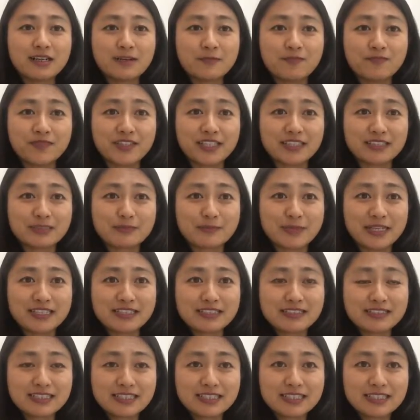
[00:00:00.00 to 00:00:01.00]

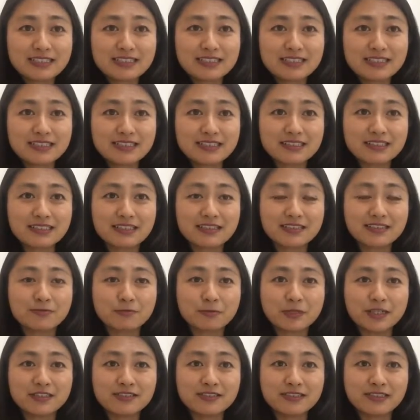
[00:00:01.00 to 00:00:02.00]
expenses. There's
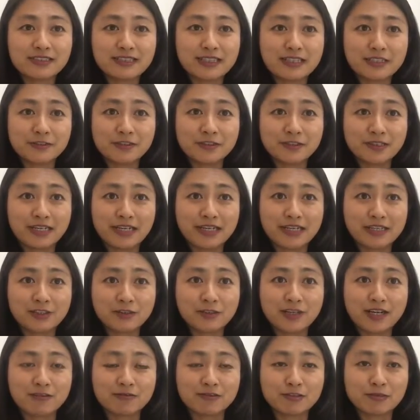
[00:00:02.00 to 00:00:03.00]
one scenario like
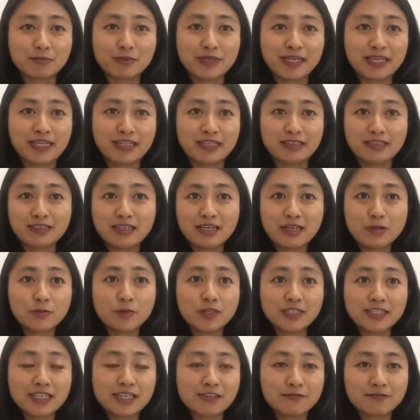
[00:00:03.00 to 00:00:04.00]
you have to pay
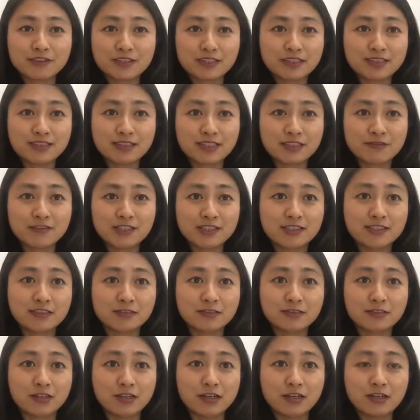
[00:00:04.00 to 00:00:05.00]
whatever
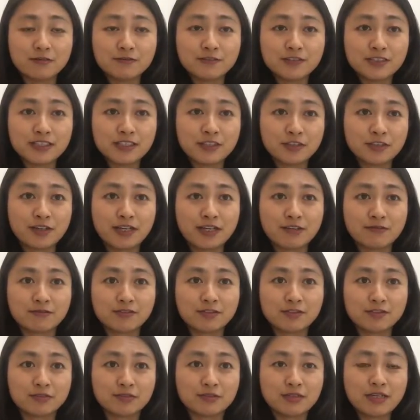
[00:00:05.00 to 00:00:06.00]
services you offer. You have
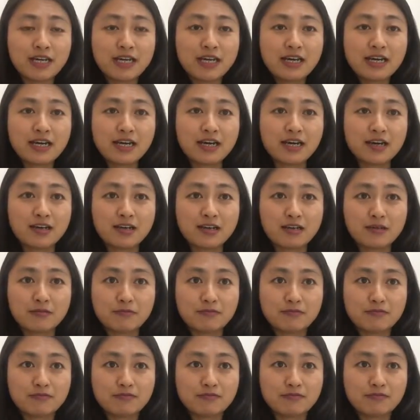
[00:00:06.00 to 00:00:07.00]
to
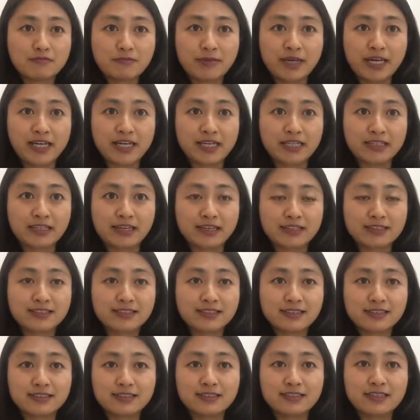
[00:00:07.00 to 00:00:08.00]
pay like
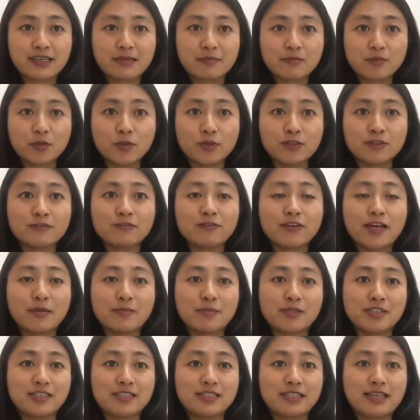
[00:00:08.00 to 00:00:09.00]

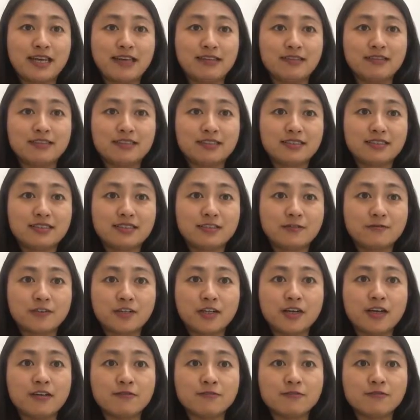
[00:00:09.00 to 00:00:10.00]
16.5% if
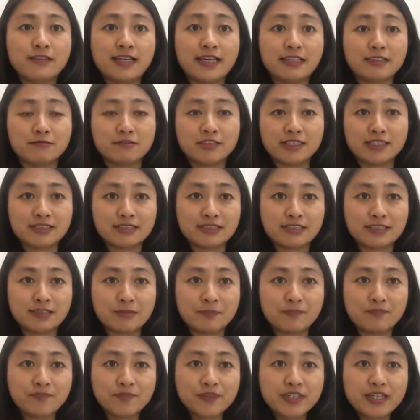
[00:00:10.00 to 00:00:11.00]
you're on flat rate
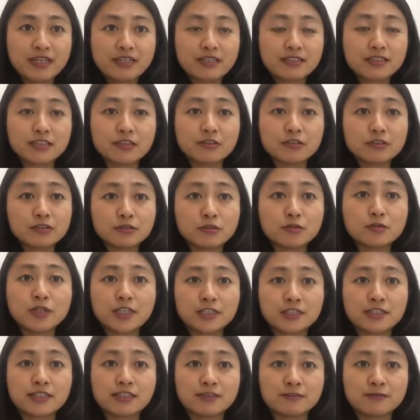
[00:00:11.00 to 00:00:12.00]
scheme. So do
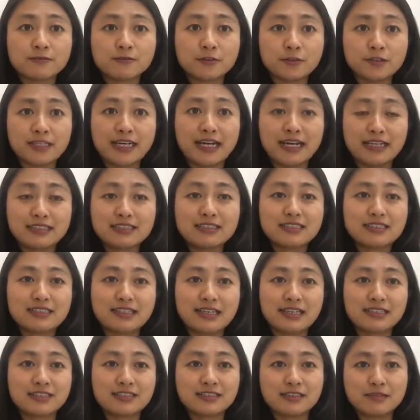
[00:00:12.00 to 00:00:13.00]
watch out for that.
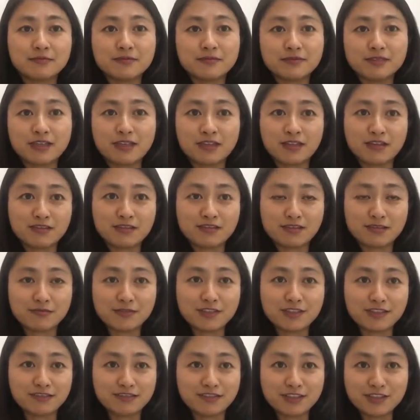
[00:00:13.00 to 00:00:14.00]
That's
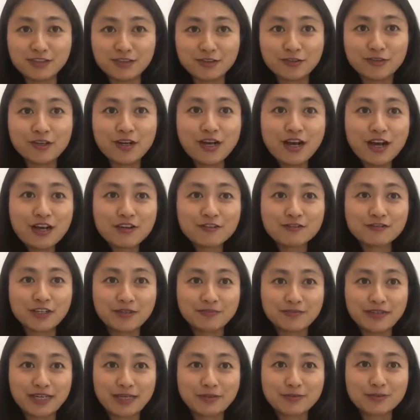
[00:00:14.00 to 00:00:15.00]
something new
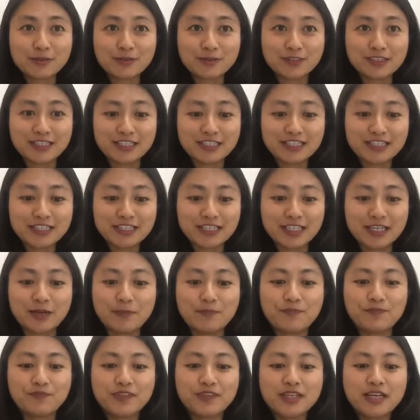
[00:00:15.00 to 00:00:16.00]
from April this
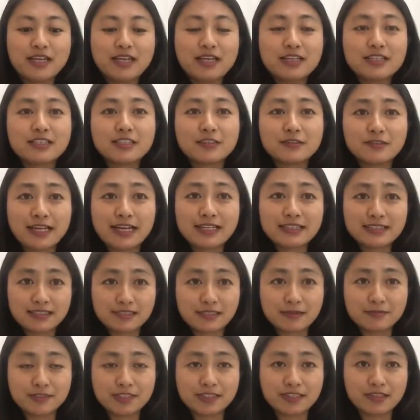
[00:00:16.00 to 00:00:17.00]
year. So that's
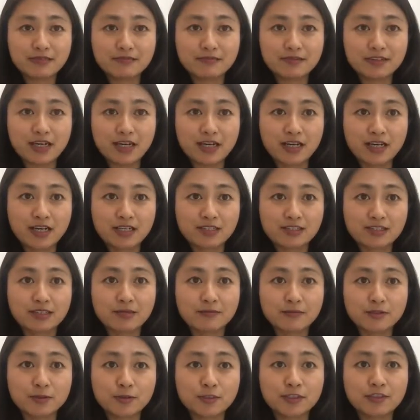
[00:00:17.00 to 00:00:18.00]
something,
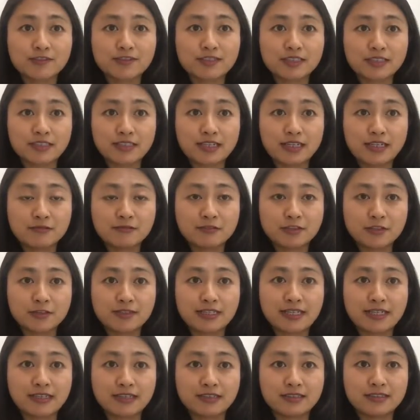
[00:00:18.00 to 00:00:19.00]
some sort of scenario
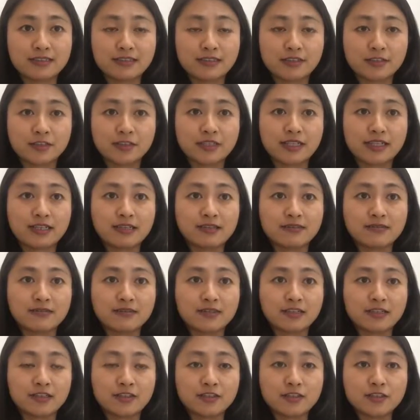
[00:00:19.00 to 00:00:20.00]
that you
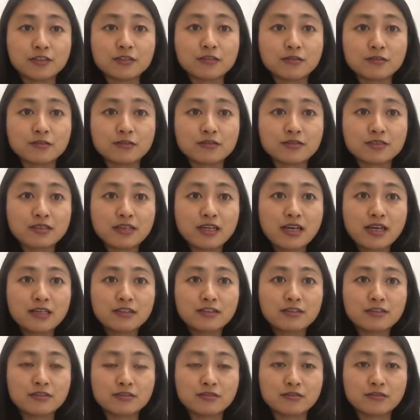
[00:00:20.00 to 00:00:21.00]
can use
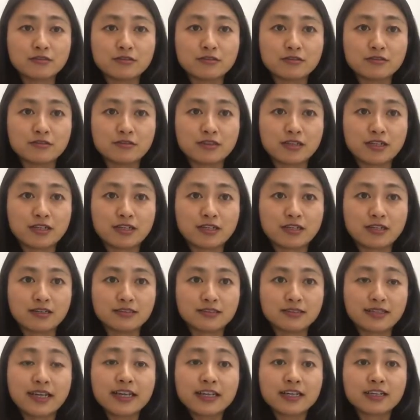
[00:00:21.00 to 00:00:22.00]
to
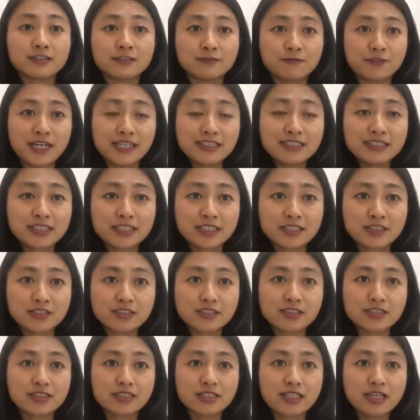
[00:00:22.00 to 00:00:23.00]
take
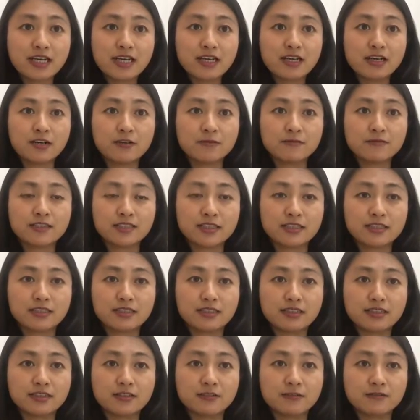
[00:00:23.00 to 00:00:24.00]
advantage of
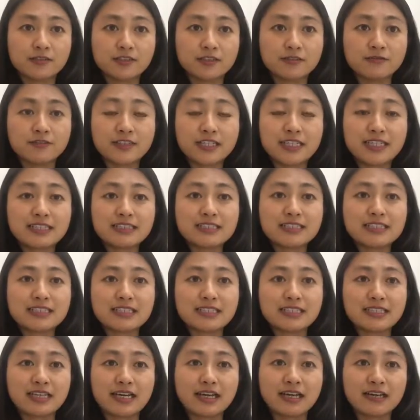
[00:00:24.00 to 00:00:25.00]
the VAT,
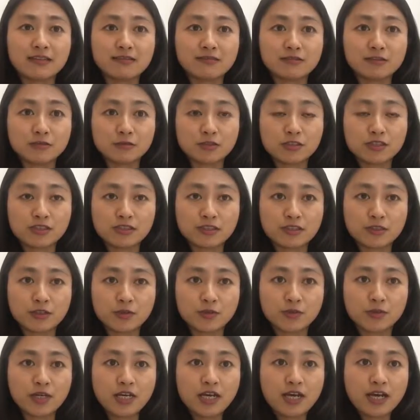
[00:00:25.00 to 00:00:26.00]
and
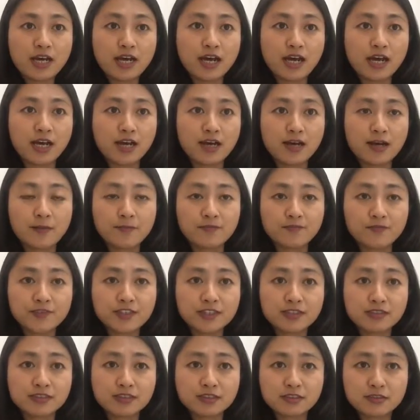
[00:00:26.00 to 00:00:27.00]
also
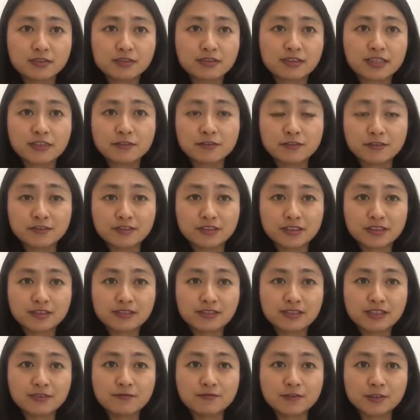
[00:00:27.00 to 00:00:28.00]
just to
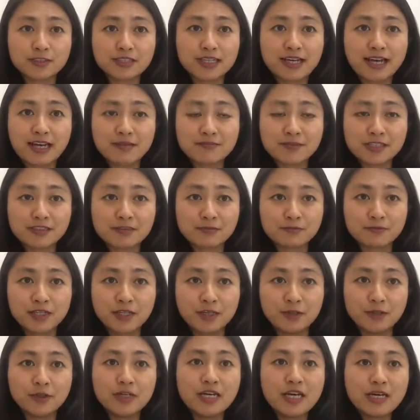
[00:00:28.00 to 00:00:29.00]
save your time as
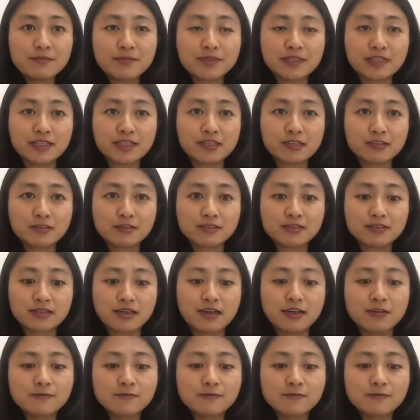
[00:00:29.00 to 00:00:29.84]
well, because on